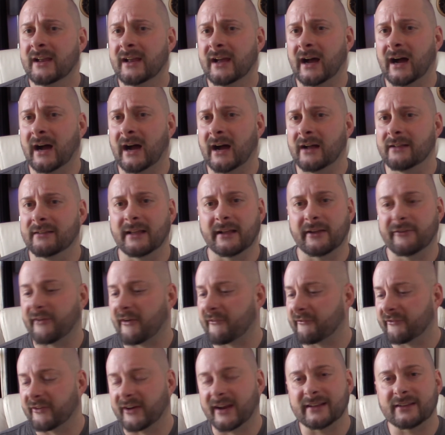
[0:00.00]
like if
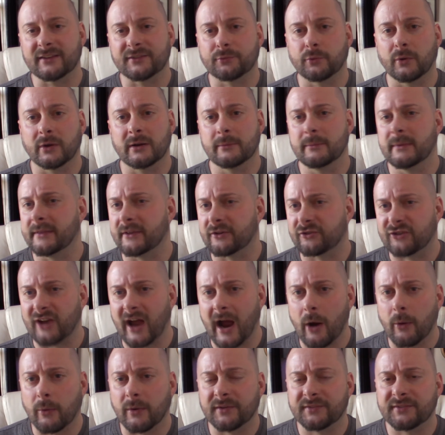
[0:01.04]
I forget this one, I'm in the
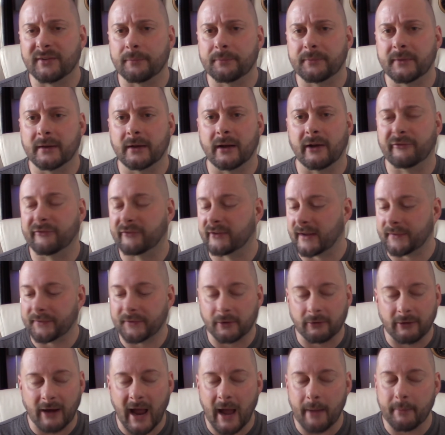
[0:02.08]
shower or something, I forget
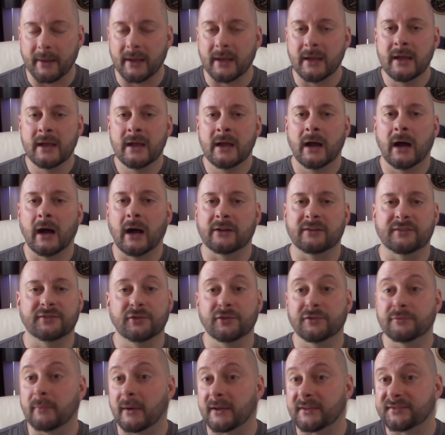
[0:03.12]
to grab it, I just
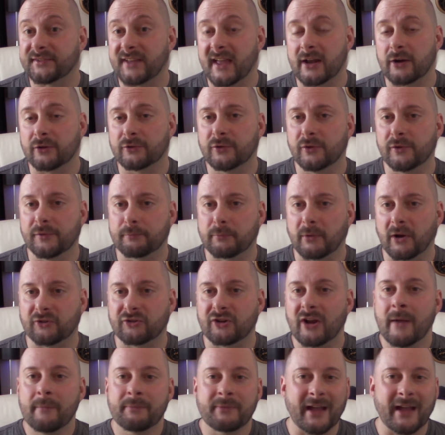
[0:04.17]
use my standard toothbrush.